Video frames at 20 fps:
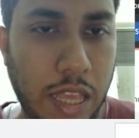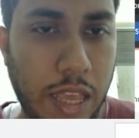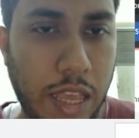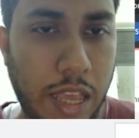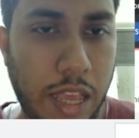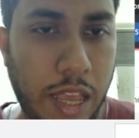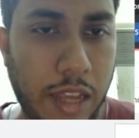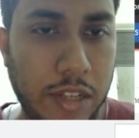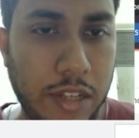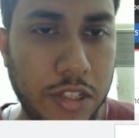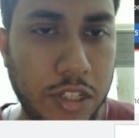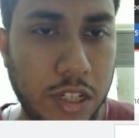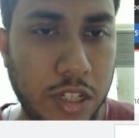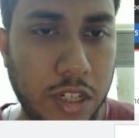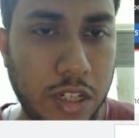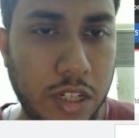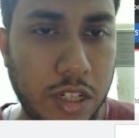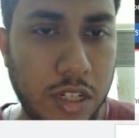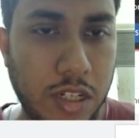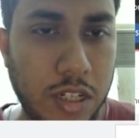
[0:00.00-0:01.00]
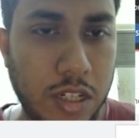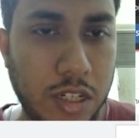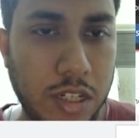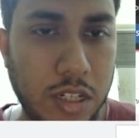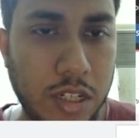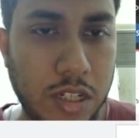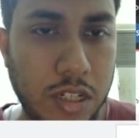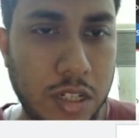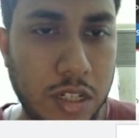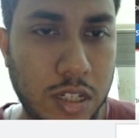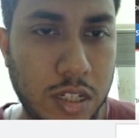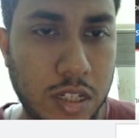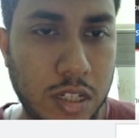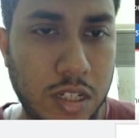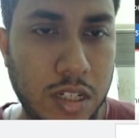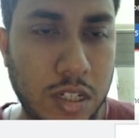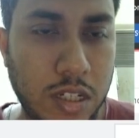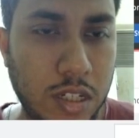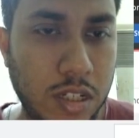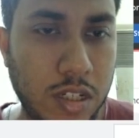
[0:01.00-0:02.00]
action
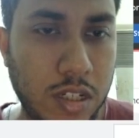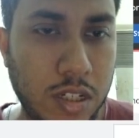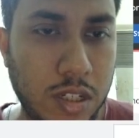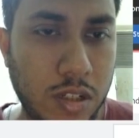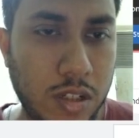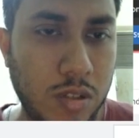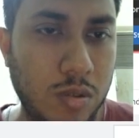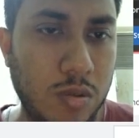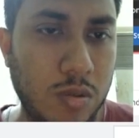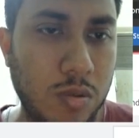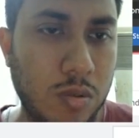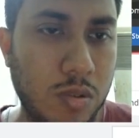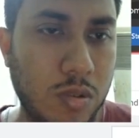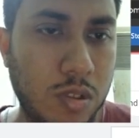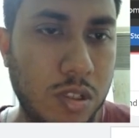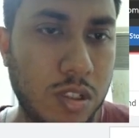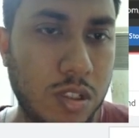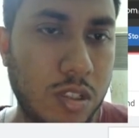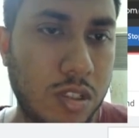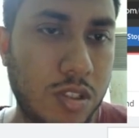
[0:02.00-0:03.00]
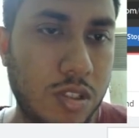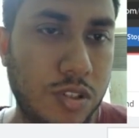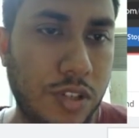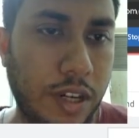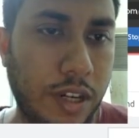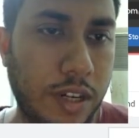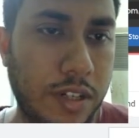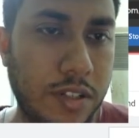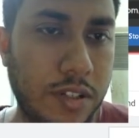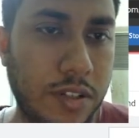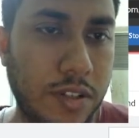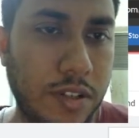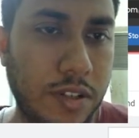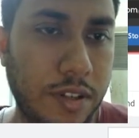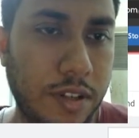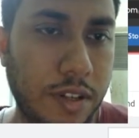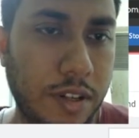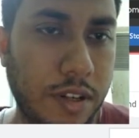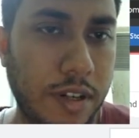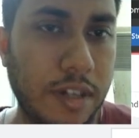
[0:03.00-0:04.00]
to states,
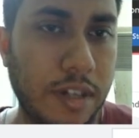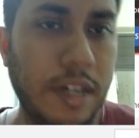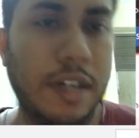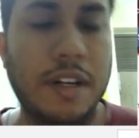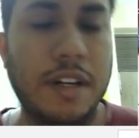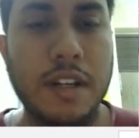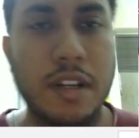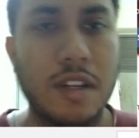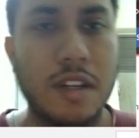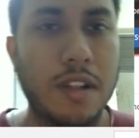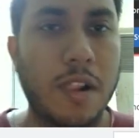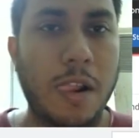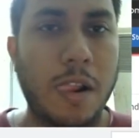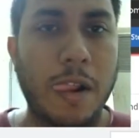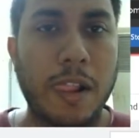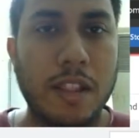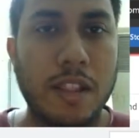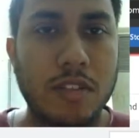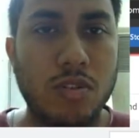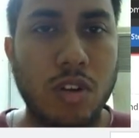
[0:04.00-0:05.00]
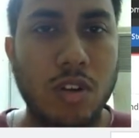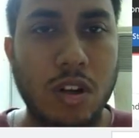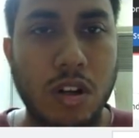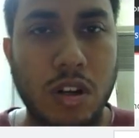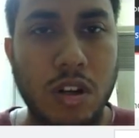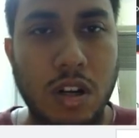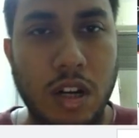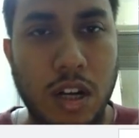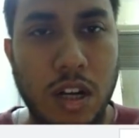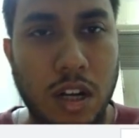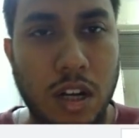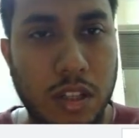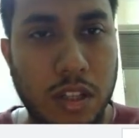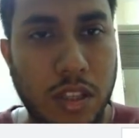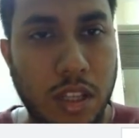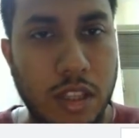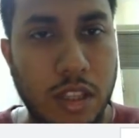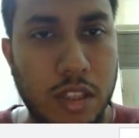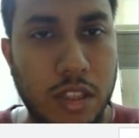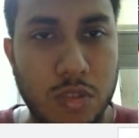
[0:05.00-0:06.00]
right? So
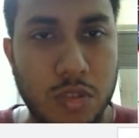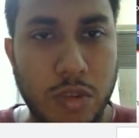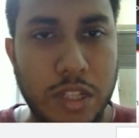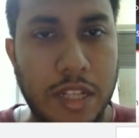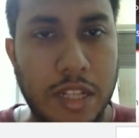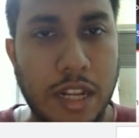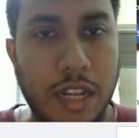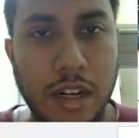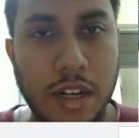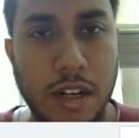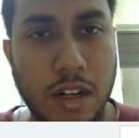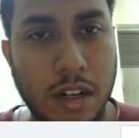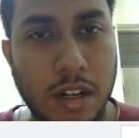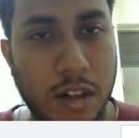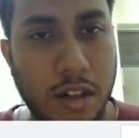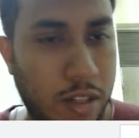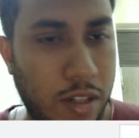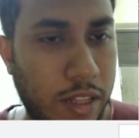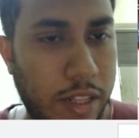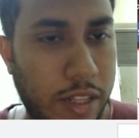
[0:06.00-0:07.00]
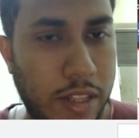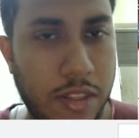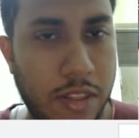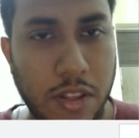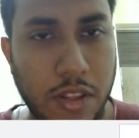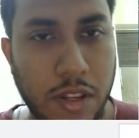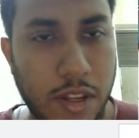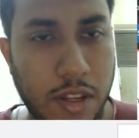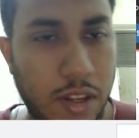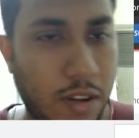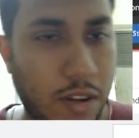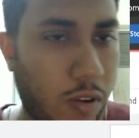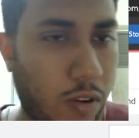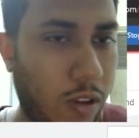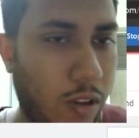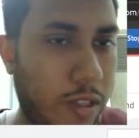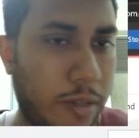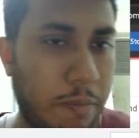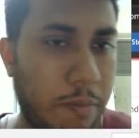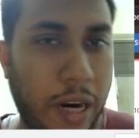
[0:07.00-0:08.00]
these were there, all
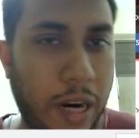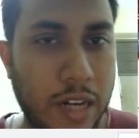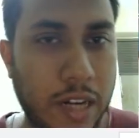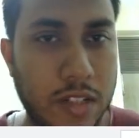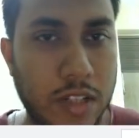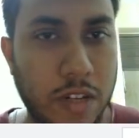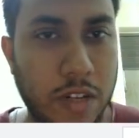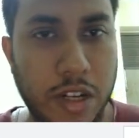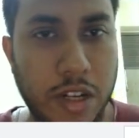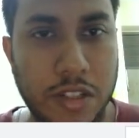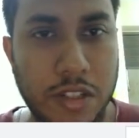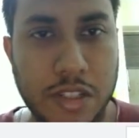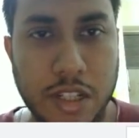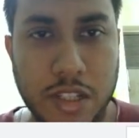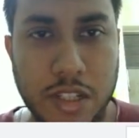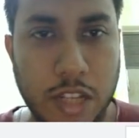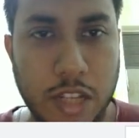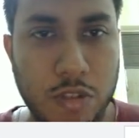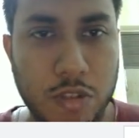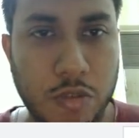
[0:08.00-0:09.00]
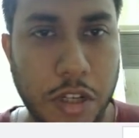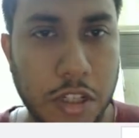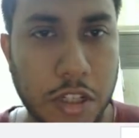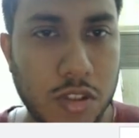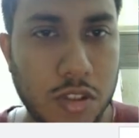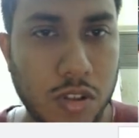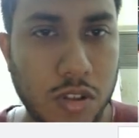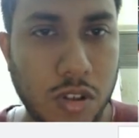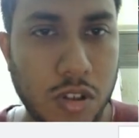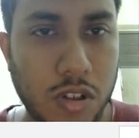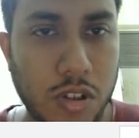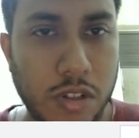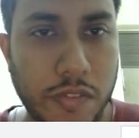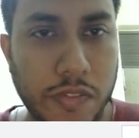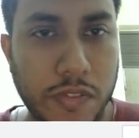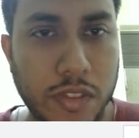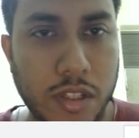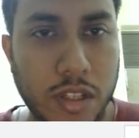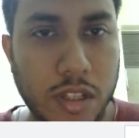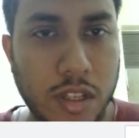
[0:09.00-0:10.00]
the parts that were discussed last week. So
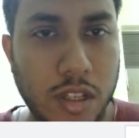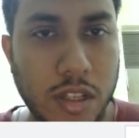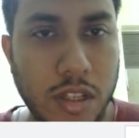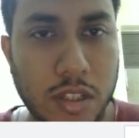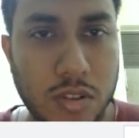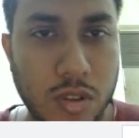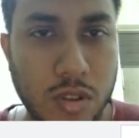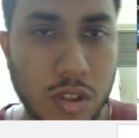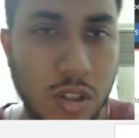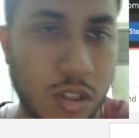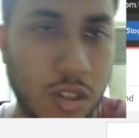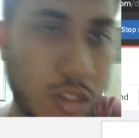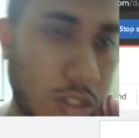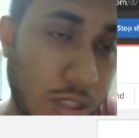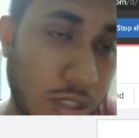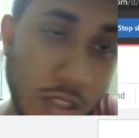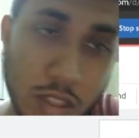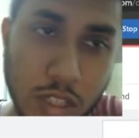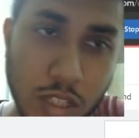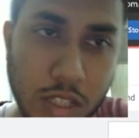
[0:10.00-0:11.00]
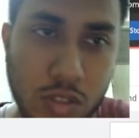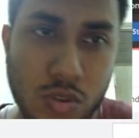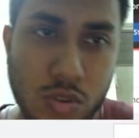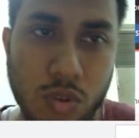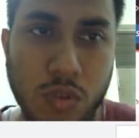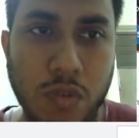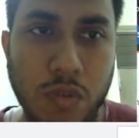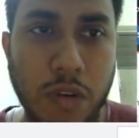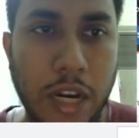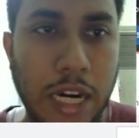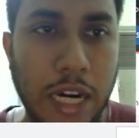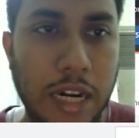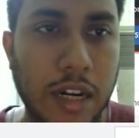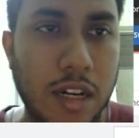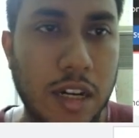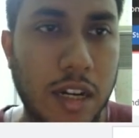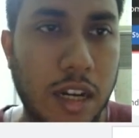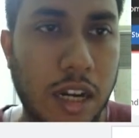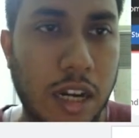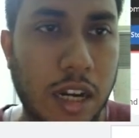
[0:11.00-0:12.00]
these two were
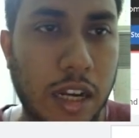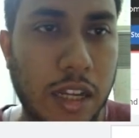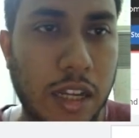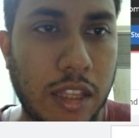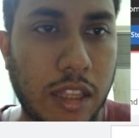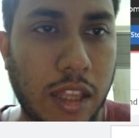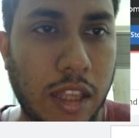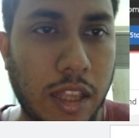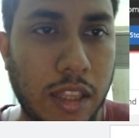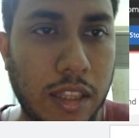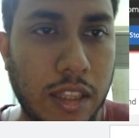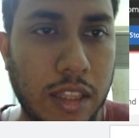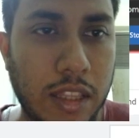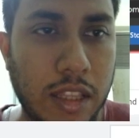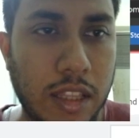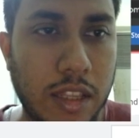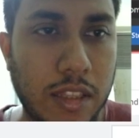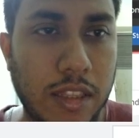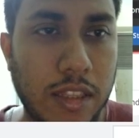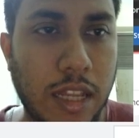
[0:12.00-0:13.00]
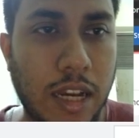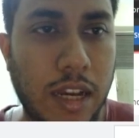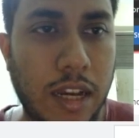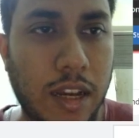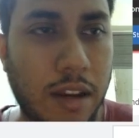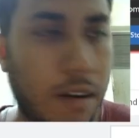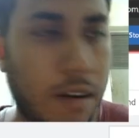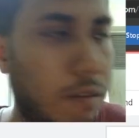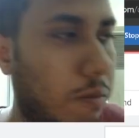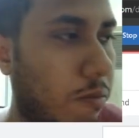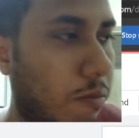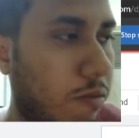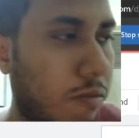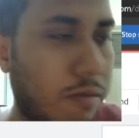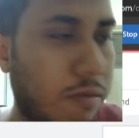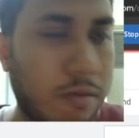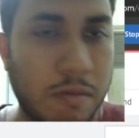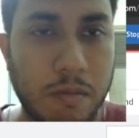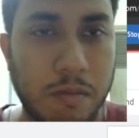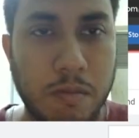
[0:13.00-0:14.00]
the
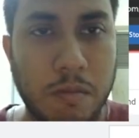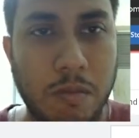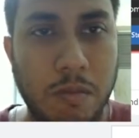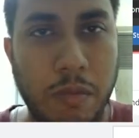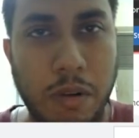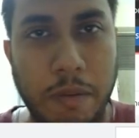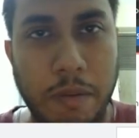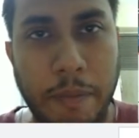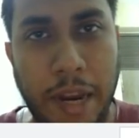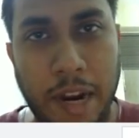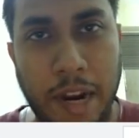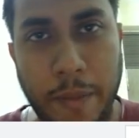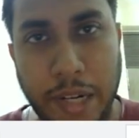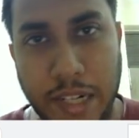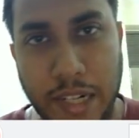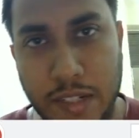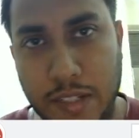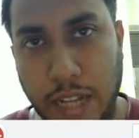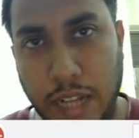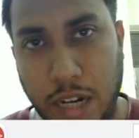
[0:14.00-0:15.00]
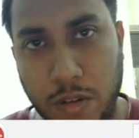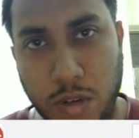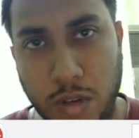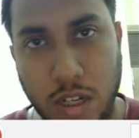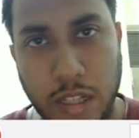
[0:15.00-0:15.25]
parameters that were